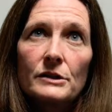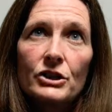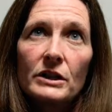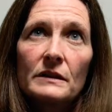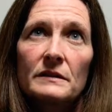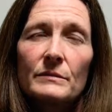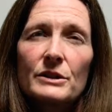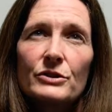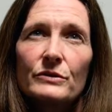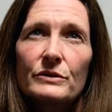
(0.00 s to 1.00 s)
She had some
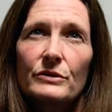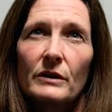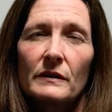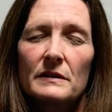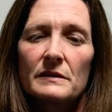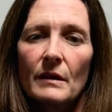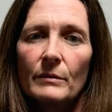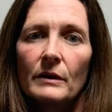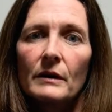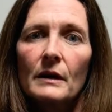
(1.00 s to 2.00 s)
issues during the
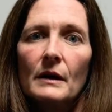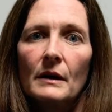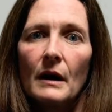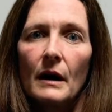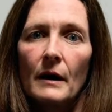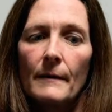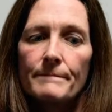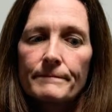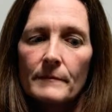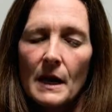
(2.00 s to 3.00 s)
summer,
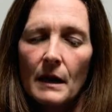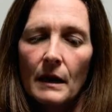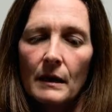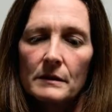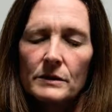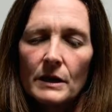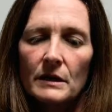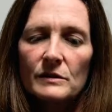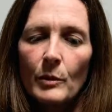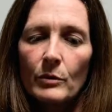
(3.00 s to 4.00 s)
um, and
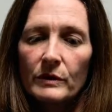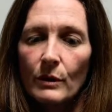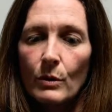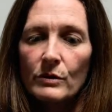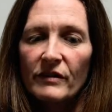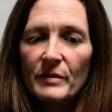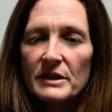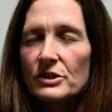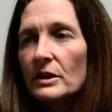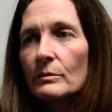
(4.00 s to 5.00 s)
I spoke with the owner of
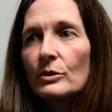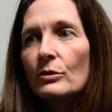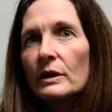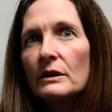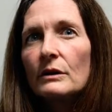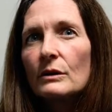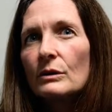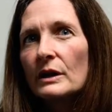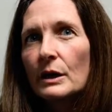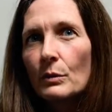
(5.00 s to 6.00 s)
my gym, who we knew,
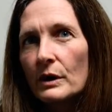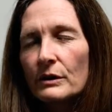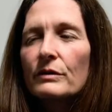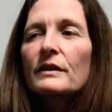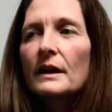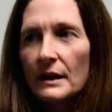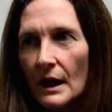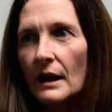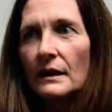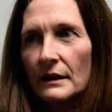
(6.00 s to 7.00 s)
like, what do you think?
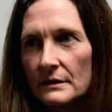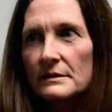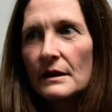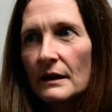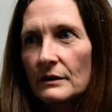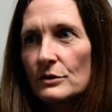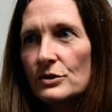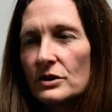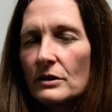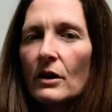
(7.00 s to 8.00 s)
And he said, you
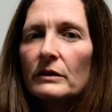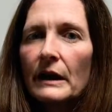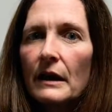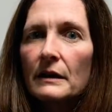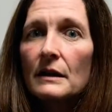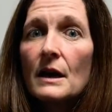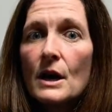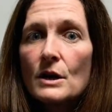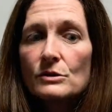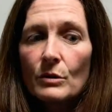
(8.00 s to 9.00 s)
should call Natty.
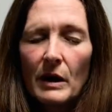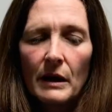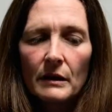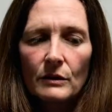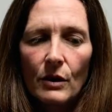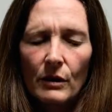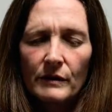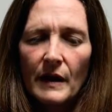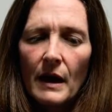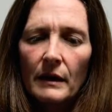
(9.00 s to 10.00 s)
So I had
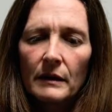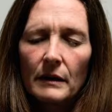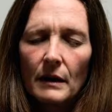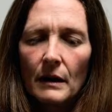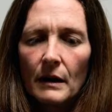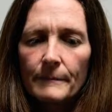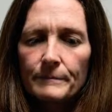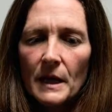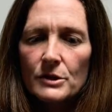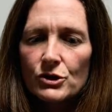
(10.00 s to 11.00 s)
called then.
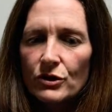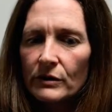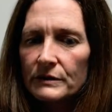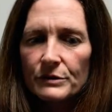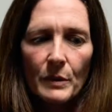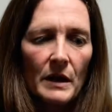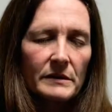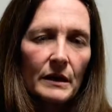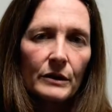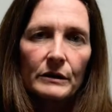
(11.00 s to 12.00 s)
Um,
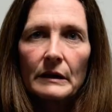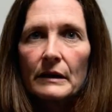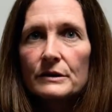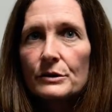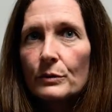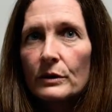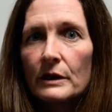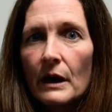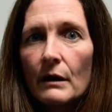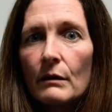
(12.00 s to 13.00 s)
insurance-wise, I couldn't get it to
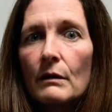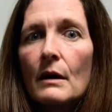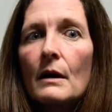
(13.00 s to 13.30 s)
work out.